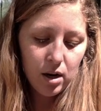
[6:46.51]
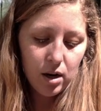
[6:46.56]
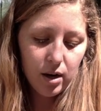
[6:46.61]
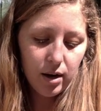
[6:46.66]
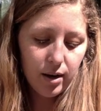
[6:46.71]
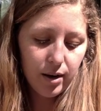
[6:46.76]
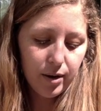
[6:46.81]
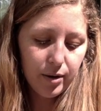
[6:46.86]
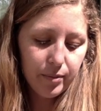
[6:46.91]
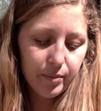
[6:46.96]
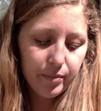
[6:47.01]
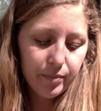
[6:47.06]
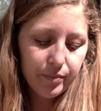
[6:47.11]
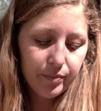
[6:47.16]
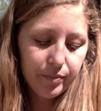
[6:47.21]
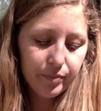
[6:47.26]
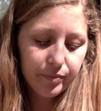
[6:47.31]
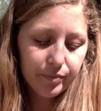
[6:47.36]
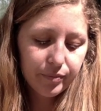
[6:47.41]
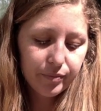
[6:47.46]
I
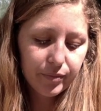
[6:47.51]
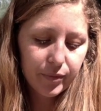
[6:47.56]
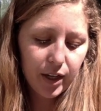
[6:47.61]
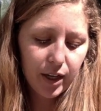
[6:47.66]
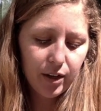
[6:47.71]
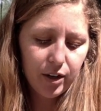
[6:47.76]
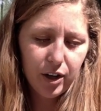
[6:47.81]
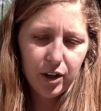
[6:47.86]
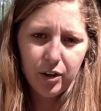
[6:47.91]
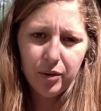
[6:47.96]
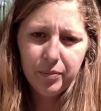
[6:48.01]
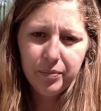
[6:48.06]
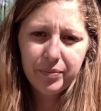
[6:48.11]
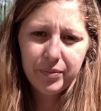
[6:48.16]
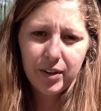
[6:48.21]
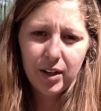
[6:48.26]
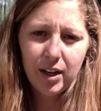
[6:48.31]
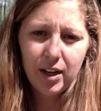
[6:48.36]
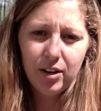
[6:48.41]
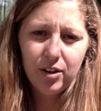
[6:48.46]
don't know.
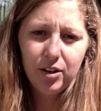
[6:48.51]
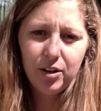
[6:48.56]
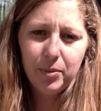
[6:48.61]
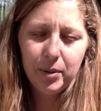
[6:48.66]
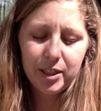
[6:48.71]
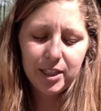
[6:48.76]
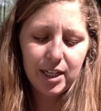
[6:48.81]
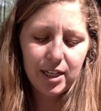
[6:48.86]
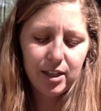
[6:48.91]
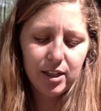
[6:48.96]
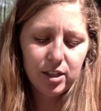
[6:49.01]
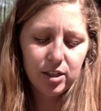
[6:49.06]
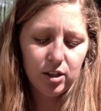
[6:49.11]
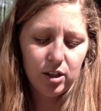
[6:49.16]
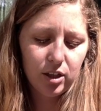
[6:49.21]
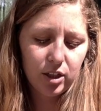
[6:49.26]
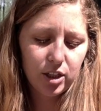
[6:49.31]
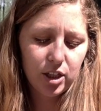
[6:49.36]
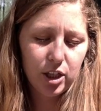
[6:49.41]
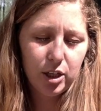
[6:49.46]
I don't know about taking this
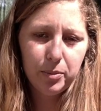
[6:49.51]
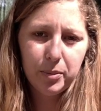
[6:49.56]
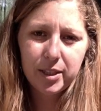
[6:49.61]
long term,